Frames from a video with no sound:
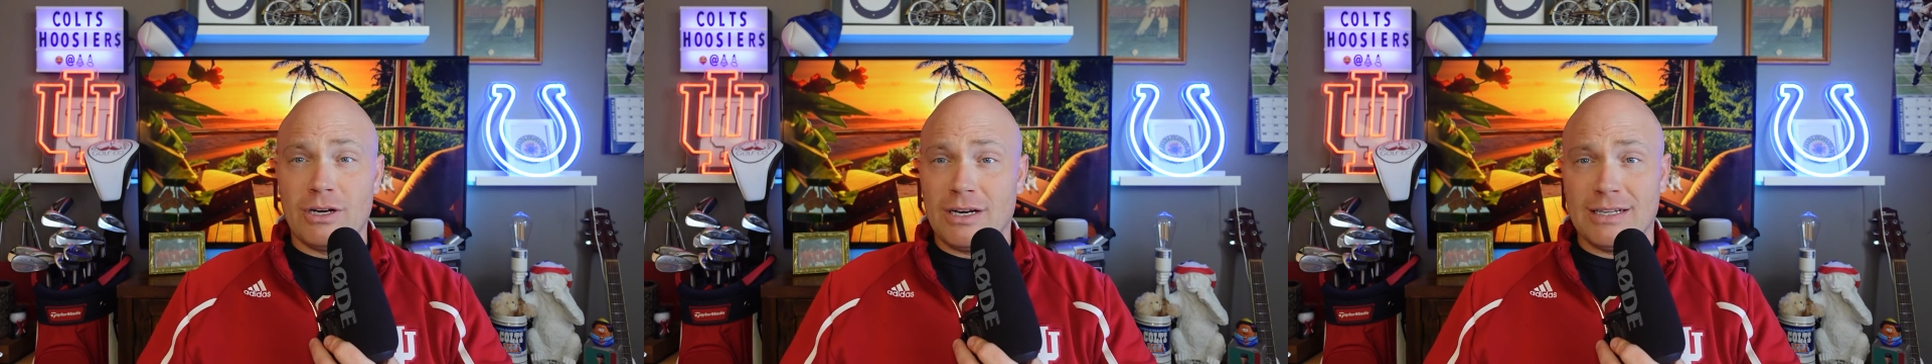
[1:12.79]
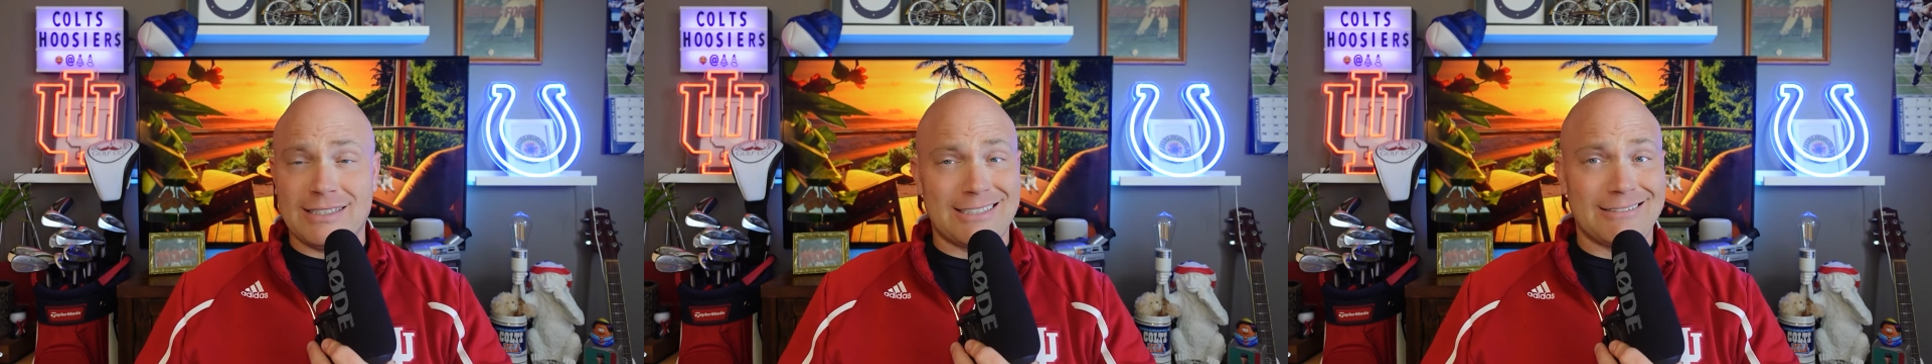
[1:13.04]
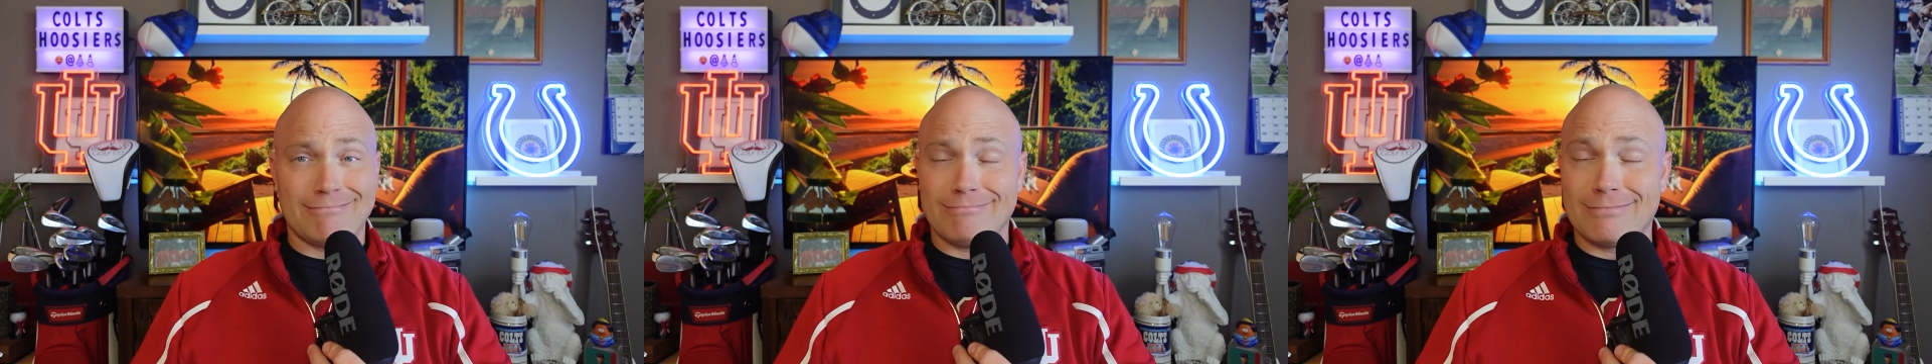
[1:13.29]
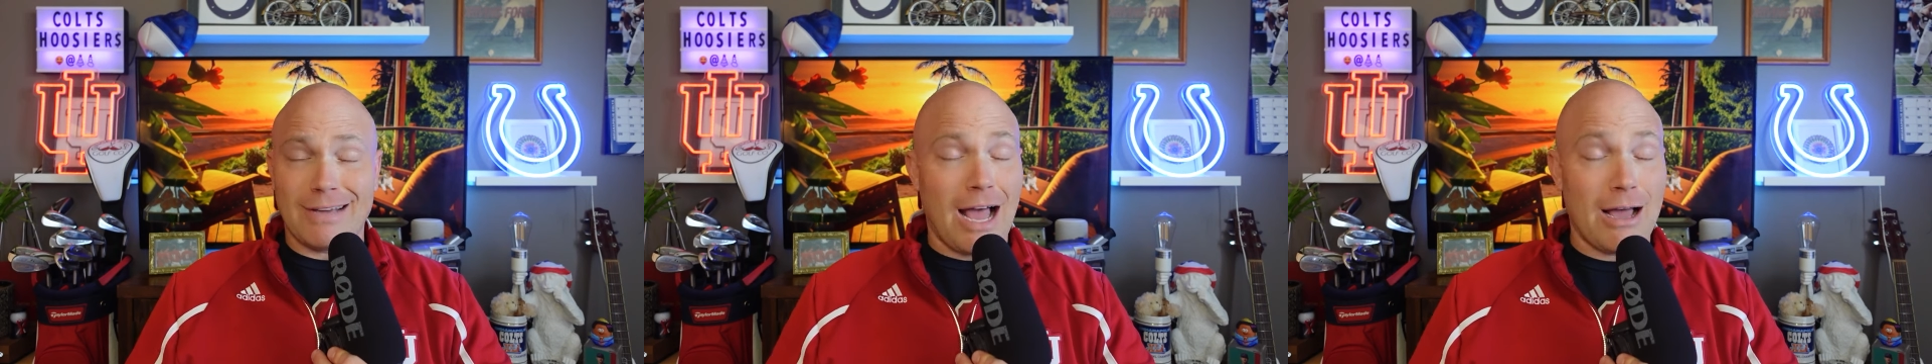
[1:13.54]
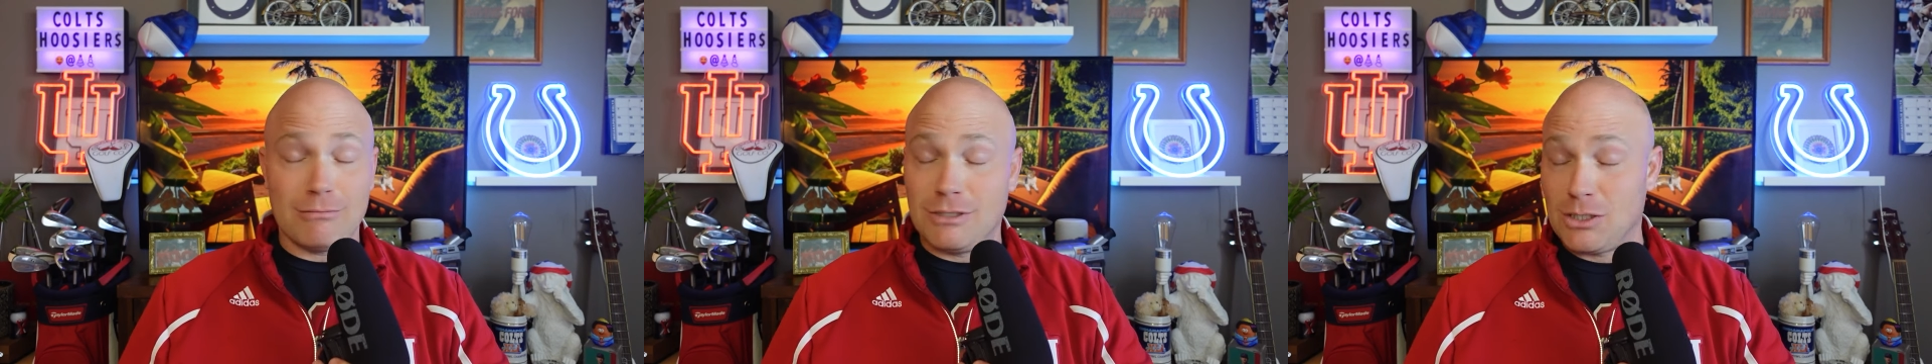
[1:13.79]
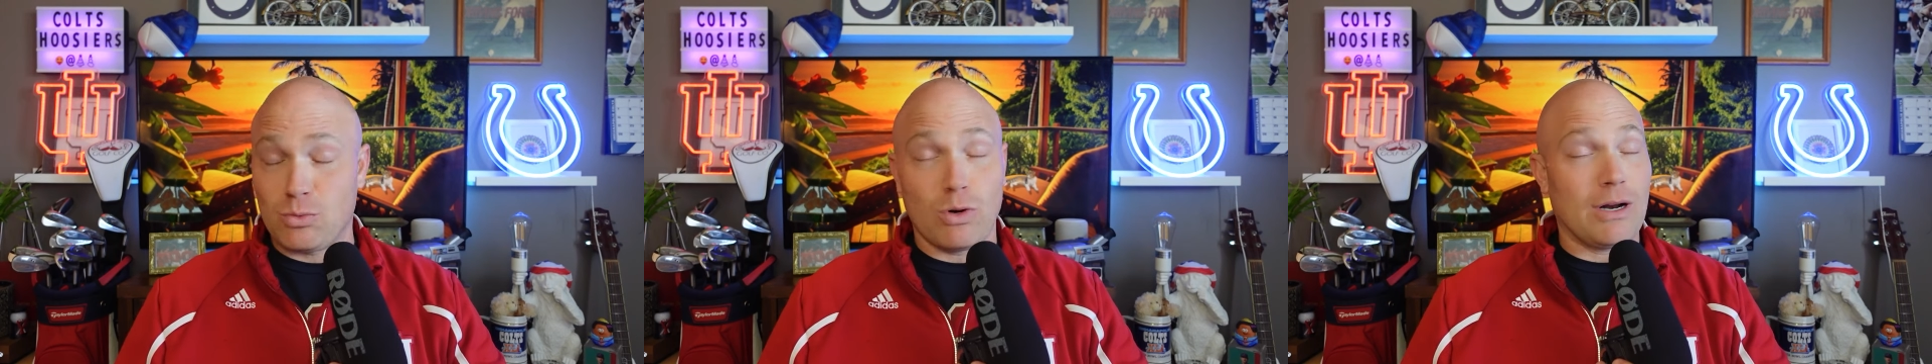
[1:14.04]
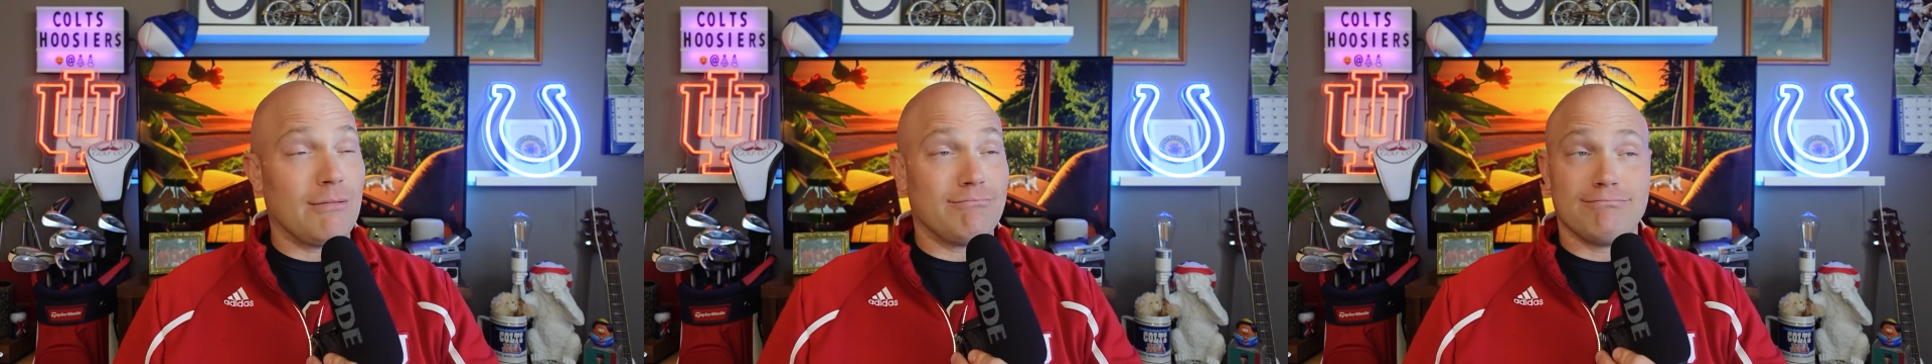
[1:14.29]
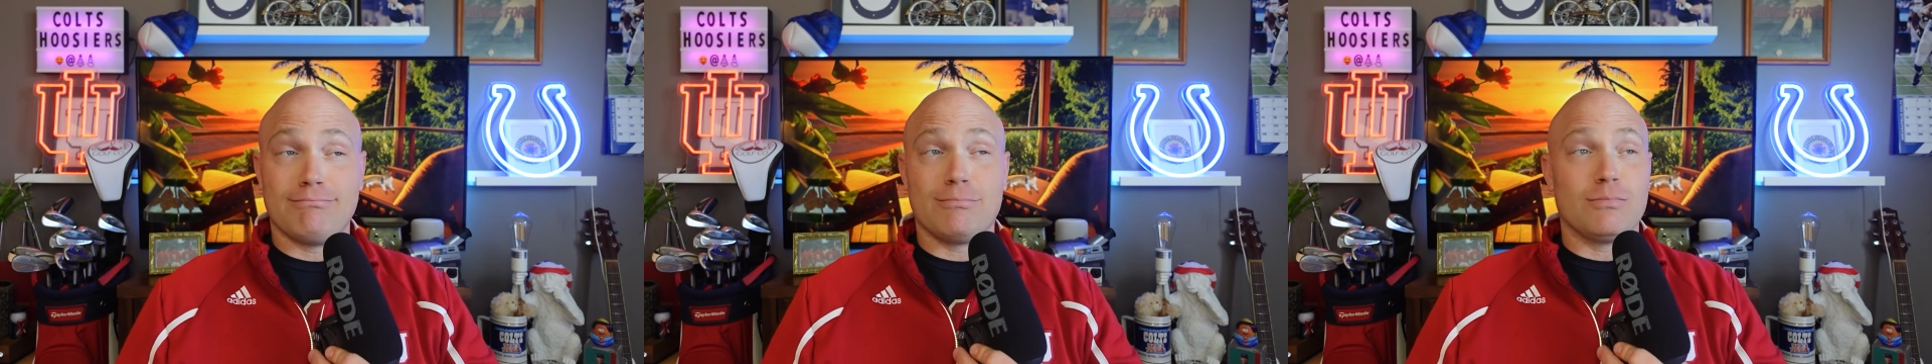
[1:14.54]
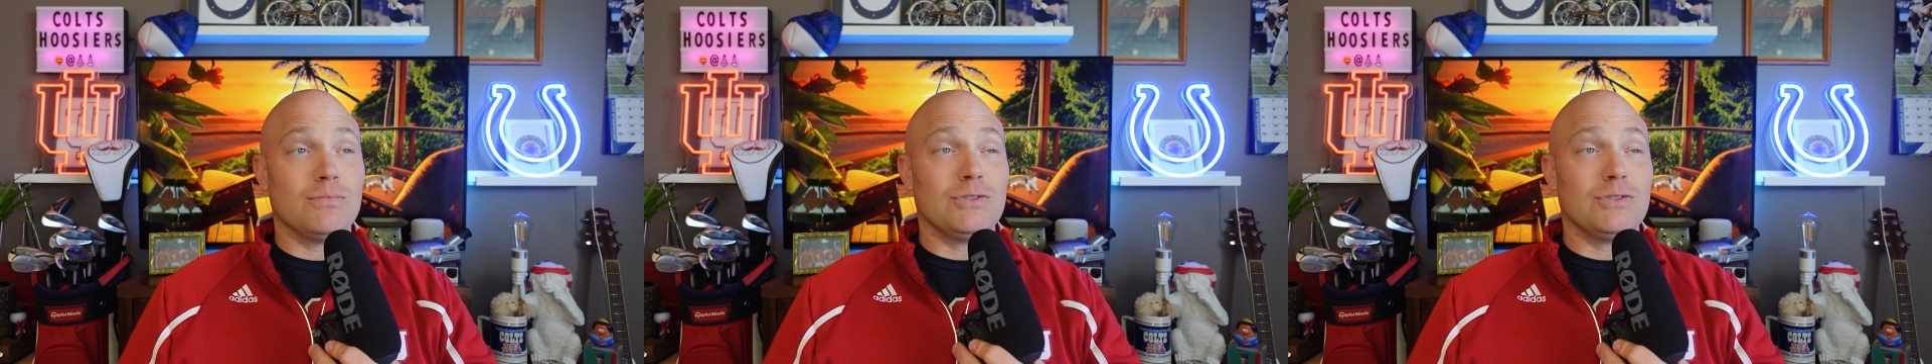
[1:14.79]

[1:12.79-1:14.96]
And it's, I just want to